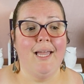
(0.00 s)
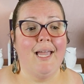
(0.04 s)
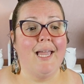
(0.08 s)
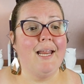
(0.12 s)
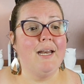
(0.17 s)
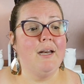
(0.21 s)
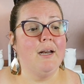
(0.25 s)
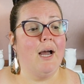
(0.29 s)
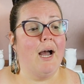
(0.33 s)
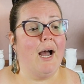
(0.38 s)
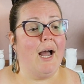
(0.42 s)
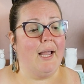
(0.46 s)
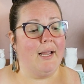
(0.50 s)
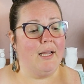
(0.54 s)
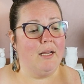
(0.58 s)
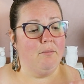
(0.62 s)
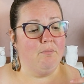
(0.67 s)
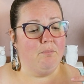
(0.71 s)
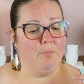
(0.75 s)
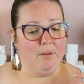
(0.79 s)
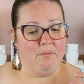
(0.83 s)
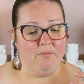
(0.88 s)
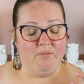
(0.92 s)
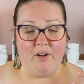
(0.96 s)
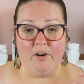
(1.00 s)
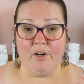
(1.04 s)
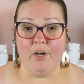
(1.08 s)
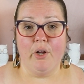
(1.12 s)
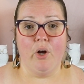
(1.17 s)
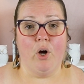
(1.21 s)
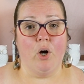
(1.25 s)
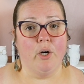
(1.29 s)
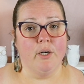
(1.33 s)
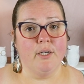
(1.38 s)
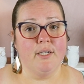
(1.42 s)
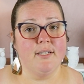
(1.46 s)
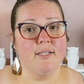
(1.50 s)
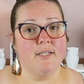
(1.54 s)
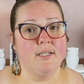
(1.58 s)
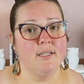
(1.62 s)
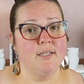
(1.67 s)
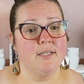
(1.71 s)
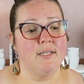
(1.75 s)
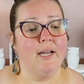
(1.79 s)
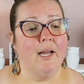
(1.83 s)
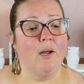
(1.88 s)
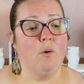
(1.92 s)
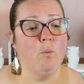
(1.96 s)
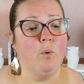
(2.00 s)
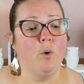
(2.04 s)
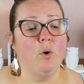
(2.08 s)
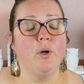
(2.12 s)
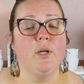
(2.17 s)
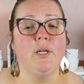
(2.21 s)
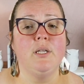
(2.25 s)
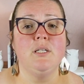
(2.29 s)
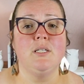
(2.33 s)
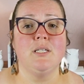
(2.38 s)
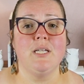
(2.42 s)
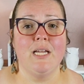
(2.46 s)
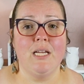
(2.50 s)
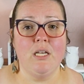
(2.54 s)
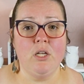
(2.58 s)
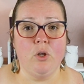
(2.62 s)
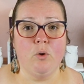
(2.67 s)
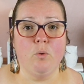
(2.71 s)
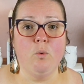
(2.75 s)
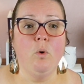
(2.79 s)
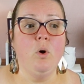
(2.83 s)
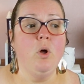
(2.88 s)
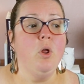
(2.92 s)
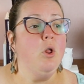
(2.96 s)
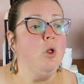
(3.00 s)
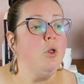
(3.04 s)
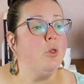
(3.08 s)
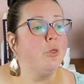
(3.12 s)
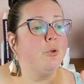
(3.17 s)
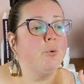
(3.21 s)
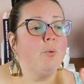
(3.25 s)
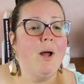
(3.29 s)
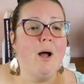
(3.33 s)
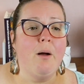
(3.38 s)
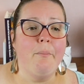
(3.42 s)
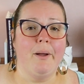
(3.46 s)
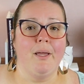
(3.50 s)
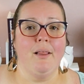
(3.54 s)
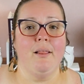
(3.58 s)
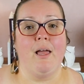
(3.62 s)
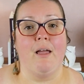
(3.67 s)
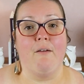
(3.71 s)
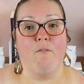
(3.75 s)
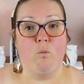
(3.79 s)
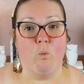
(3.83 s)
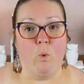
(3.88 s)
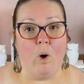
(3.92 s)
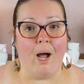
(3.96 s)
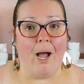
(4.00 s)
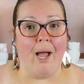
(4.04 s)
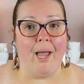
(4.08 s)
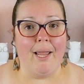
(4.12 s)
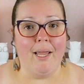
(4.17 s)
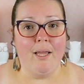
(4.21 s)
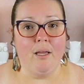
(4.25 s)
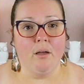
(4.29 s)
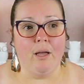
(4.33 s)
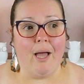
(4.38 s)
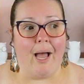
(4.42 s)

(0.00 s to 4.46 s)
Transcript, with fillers: And I can be very honest and say I will continue throughout my life. Why?